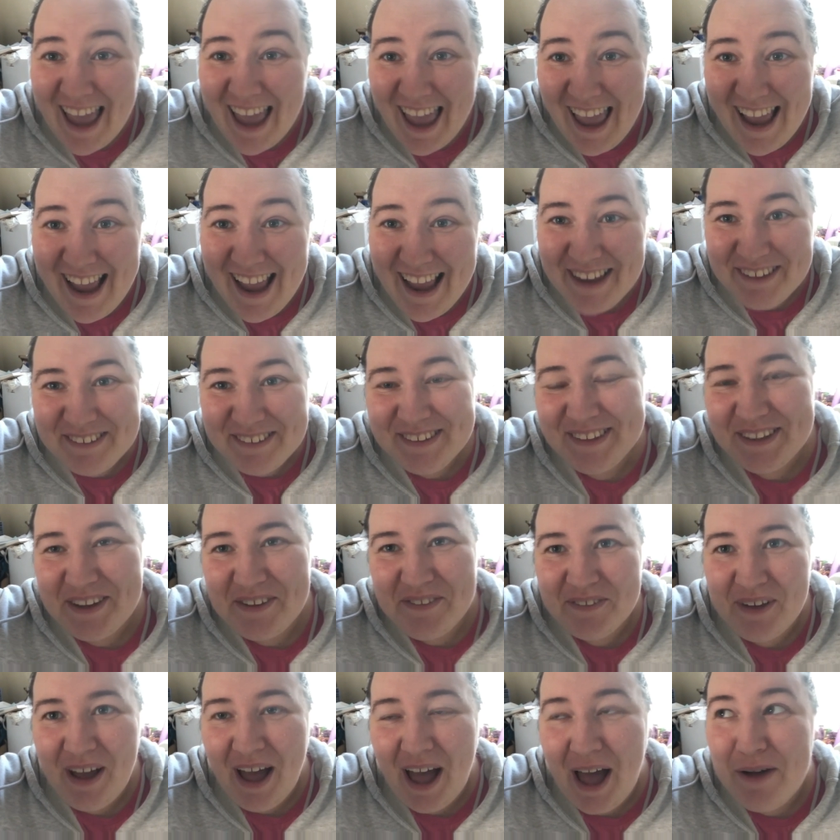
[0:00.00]
Yay,
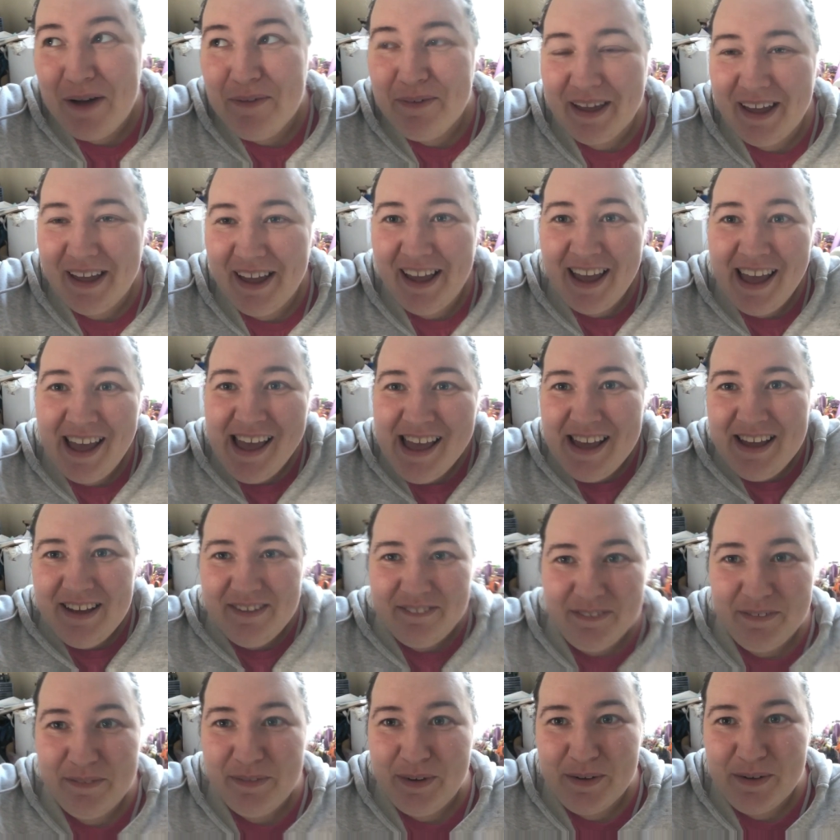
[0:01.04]
so happy.
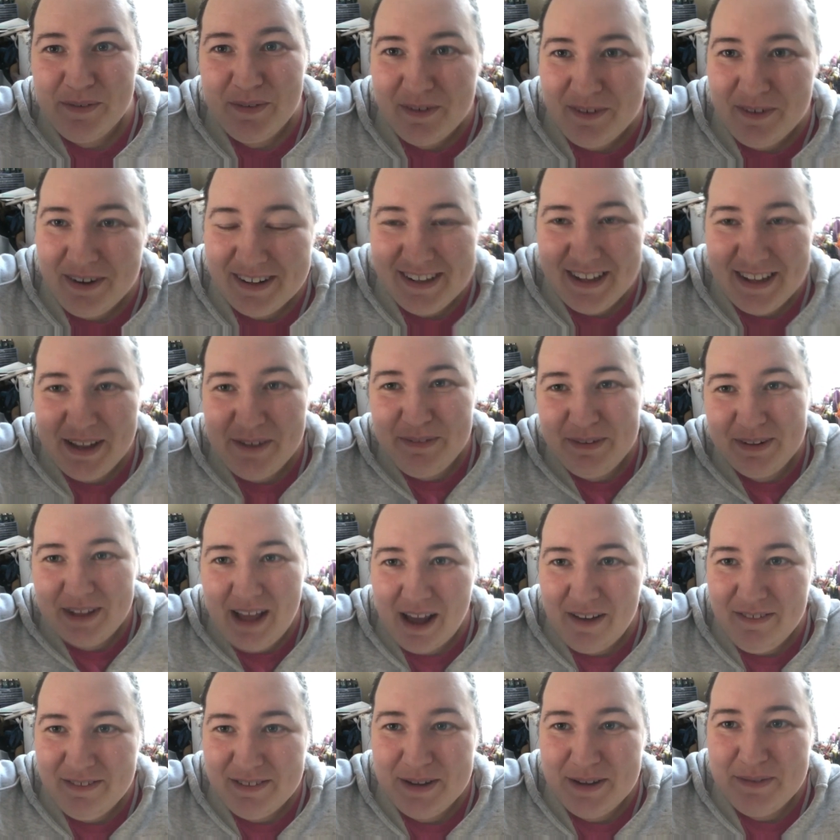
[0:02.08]
We were worried that he
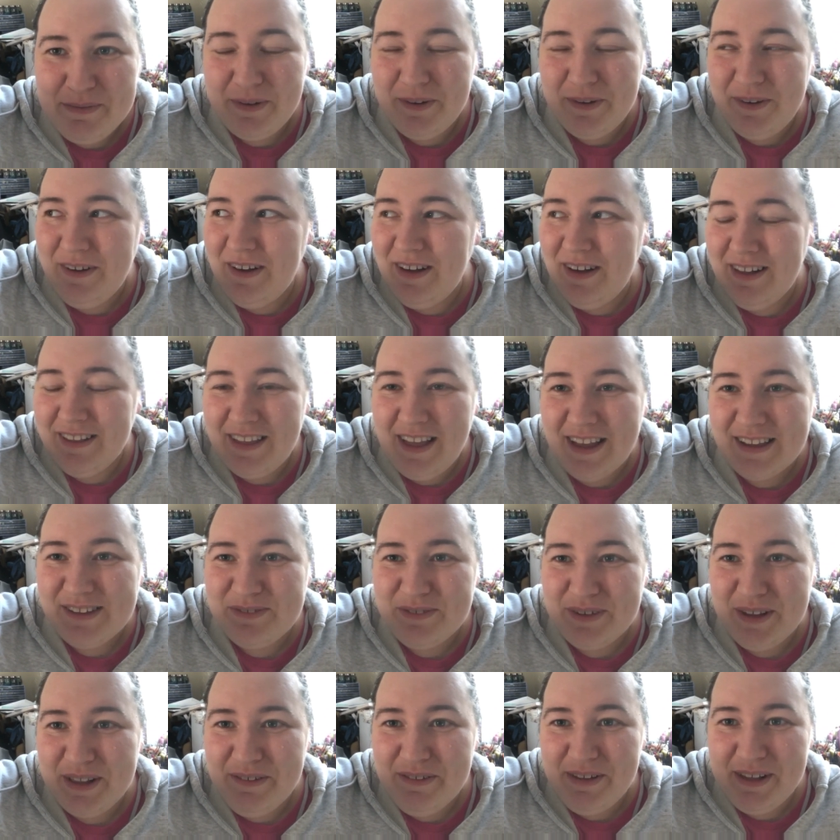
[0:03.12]
would have to but
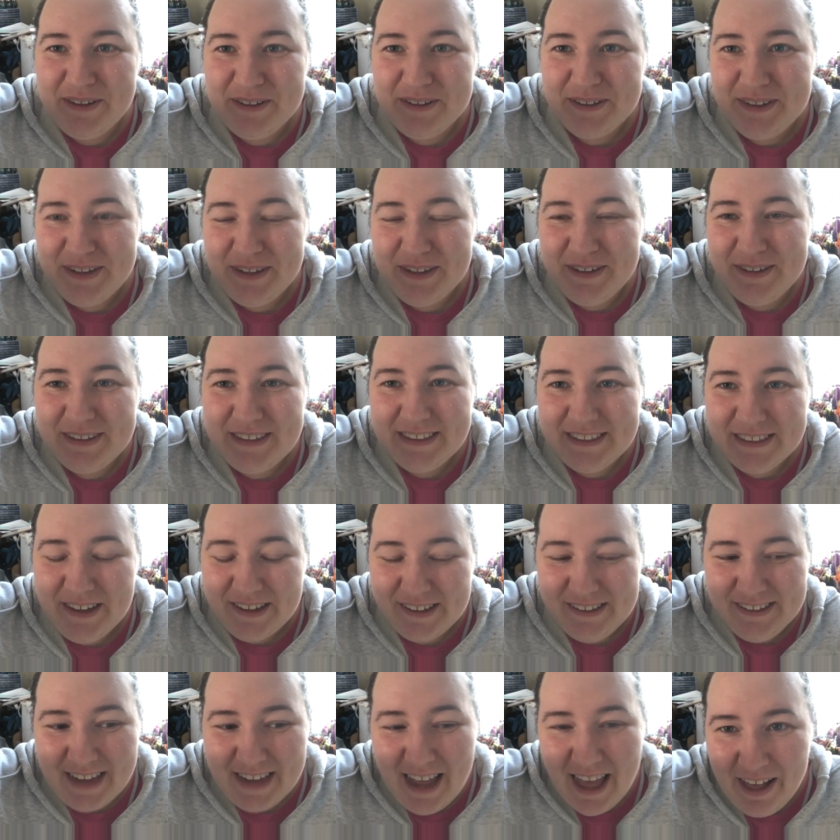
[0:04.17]
that's really, really good news. It's
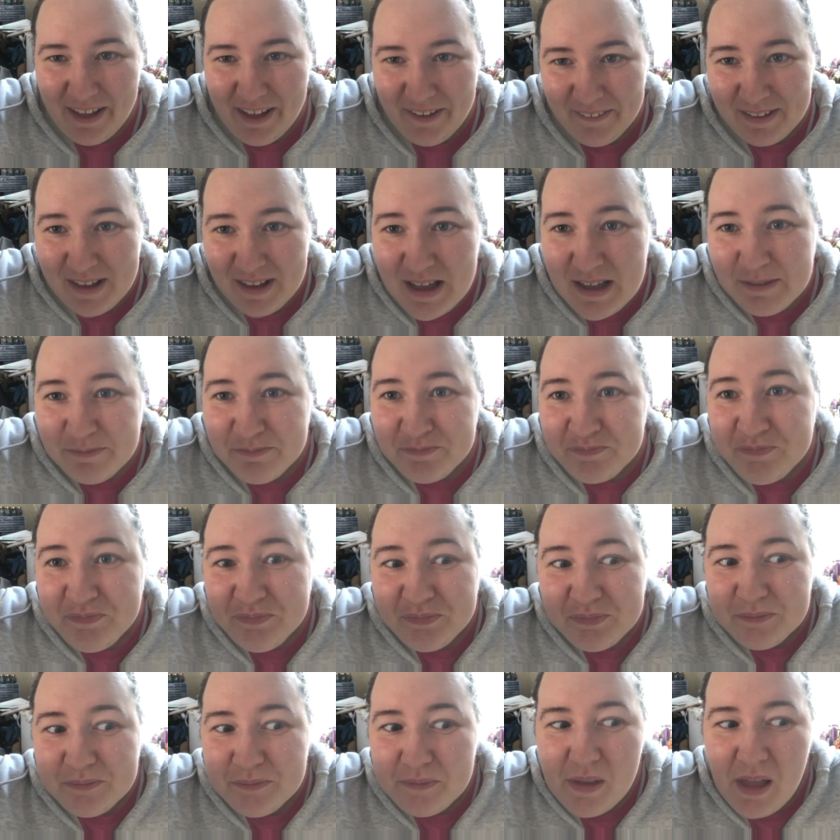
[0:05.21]
gone down
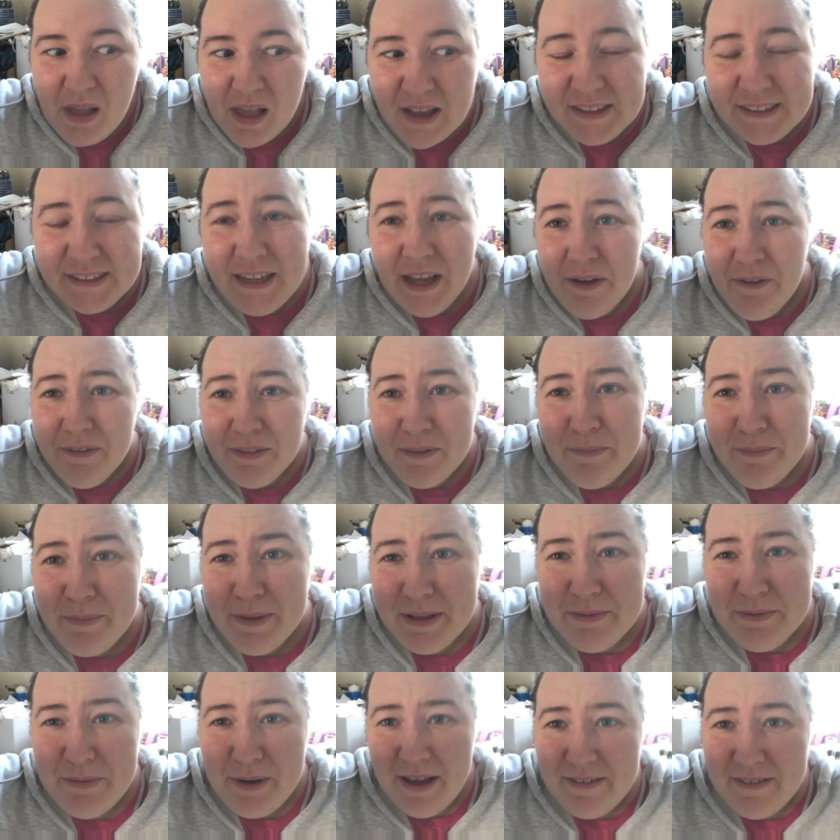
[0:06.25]
so the
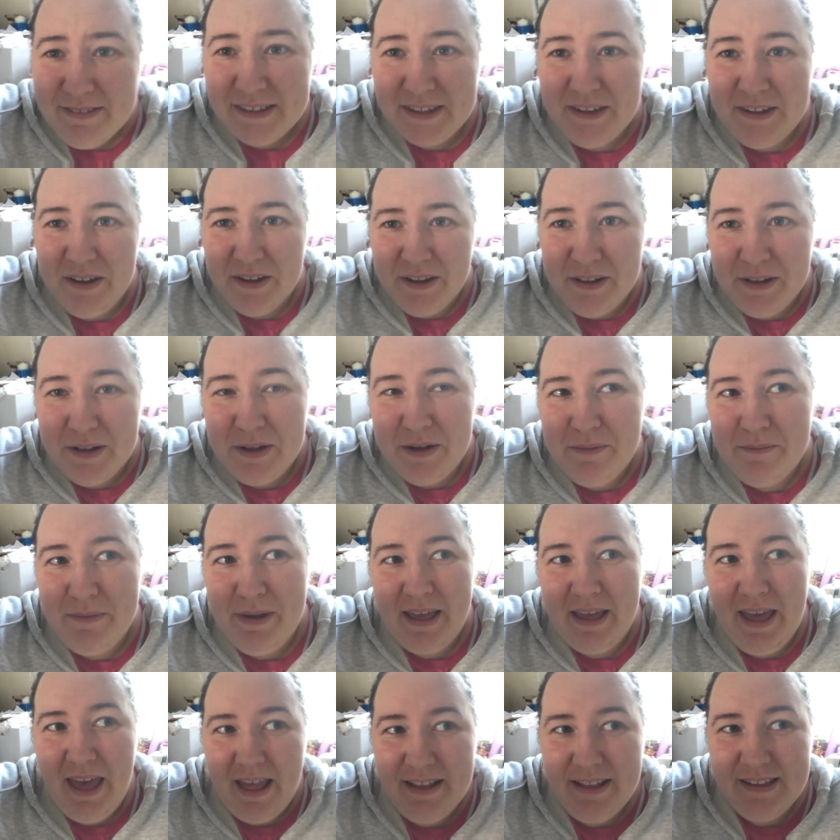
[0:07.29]
midwives are not going to come
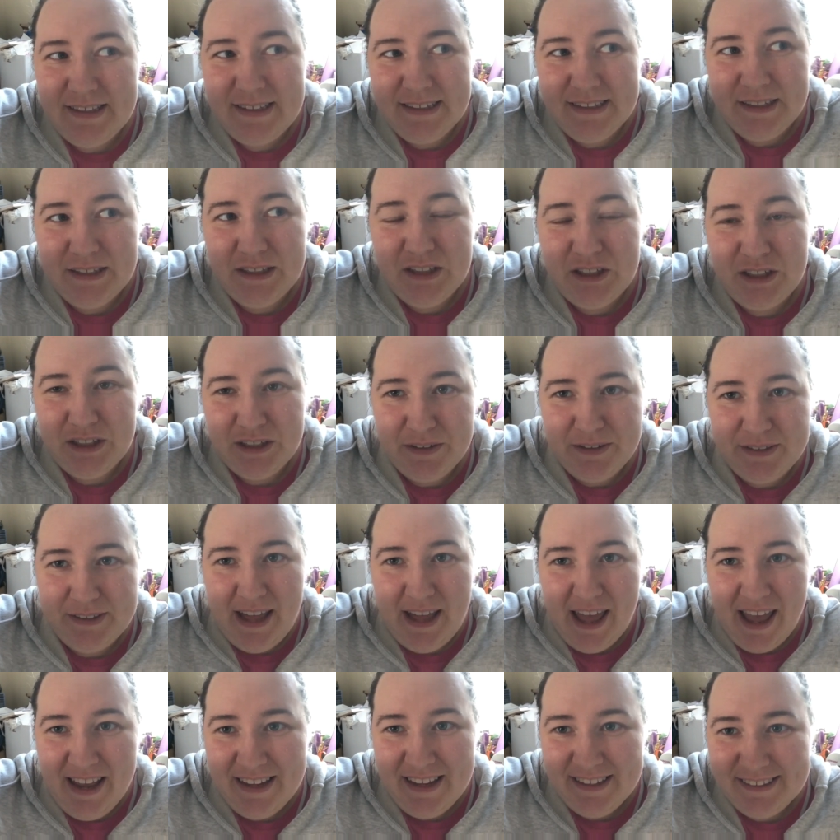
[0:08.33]
again till
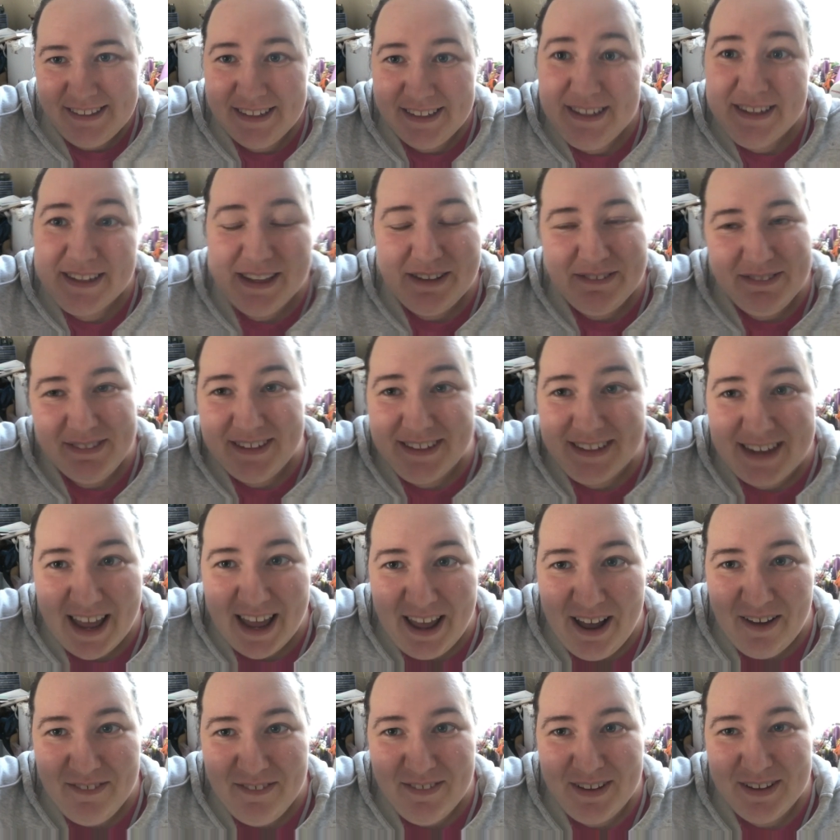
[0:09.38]
Tuesday because they'll give us a
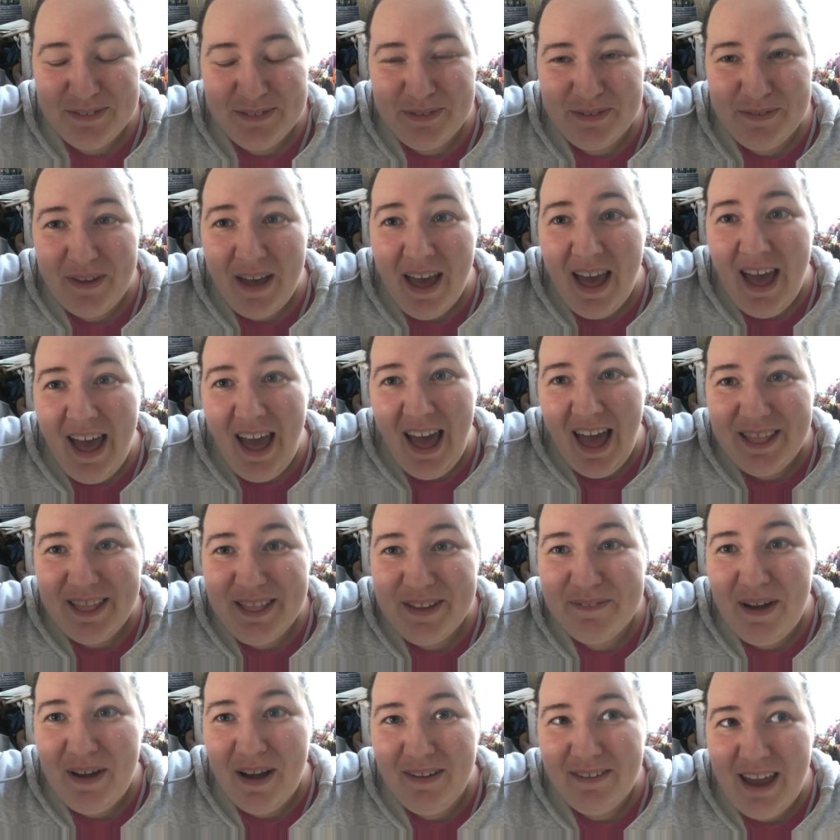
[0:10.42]
day off because we've
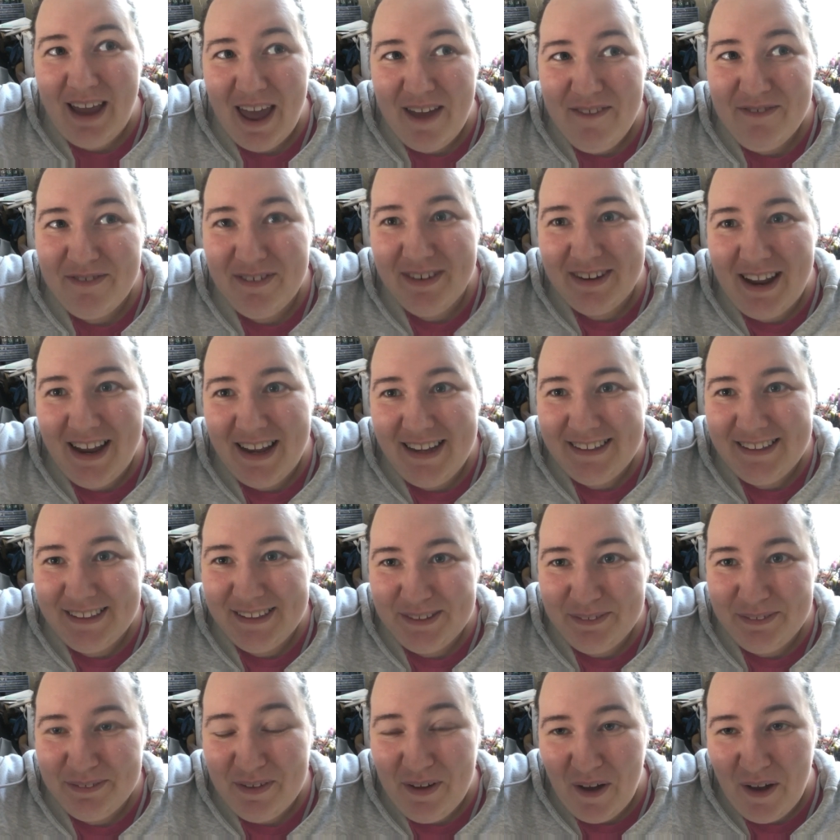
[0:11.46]
had the round every day
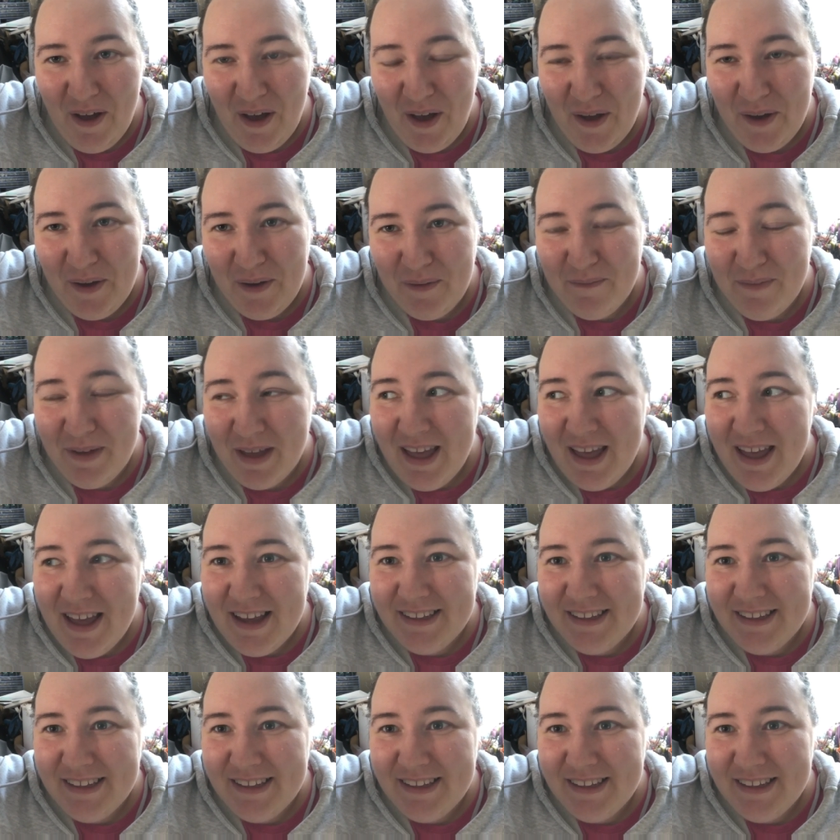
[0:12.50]
since we've got home.